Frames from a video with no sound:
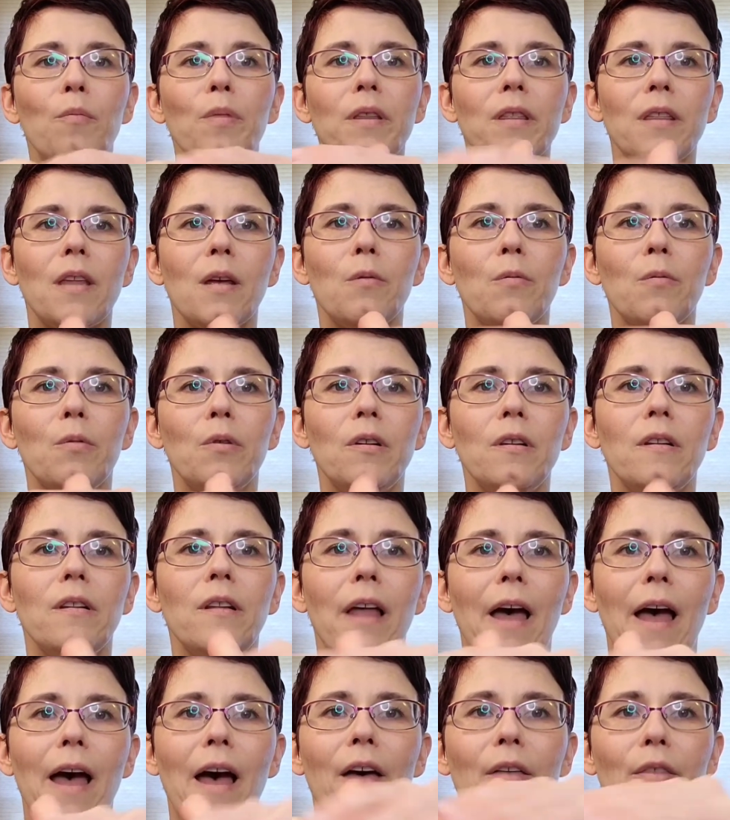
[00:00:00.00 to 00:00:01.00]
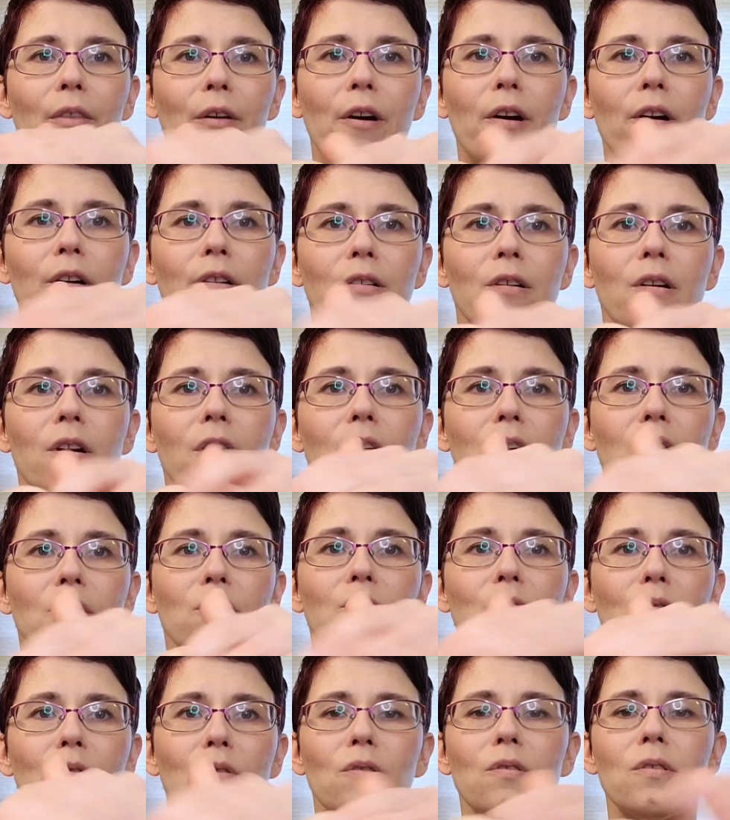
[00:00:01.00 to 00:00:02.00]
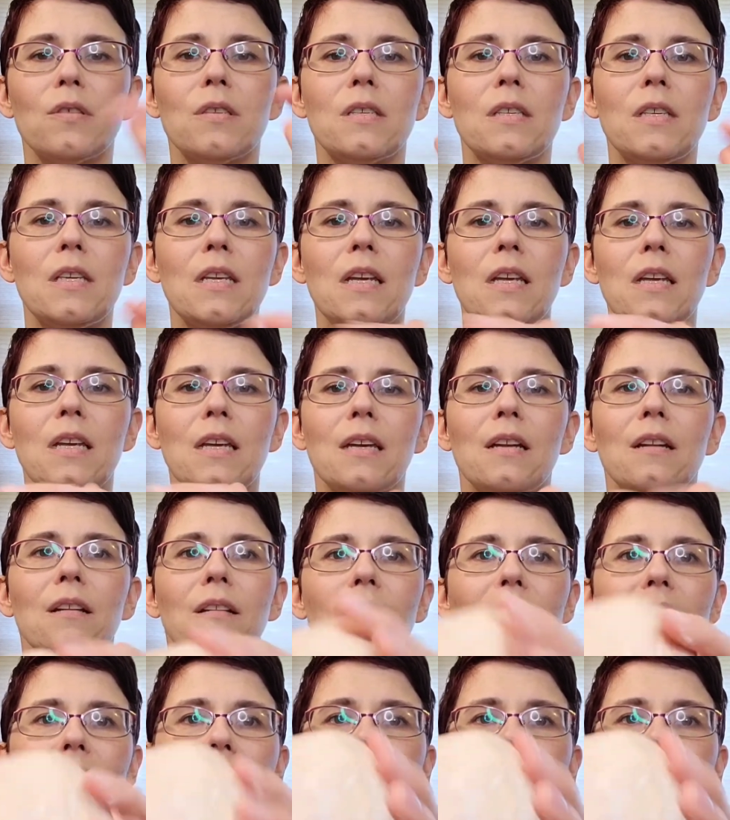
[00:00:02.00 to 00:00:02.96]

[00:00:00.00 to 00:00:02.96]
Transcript: but they will lather. So you'll see it'll